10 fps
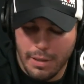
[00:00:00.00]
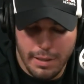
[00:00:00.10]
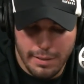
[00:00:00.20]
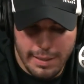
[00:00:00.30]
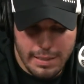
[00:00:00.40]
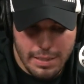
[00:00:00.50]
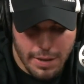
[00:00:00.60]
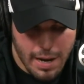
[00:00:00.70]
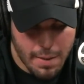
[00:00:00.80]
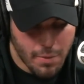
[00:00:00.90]
but
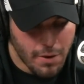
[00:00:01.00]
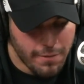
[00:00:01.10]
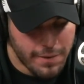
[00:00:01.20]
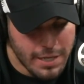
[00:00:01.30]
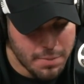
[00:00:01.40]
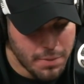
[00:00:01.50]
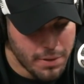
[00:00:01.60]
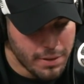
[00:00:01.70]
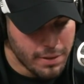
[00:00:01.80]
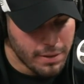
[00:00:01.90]
Instagram or
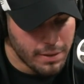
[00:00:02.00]
Facebook.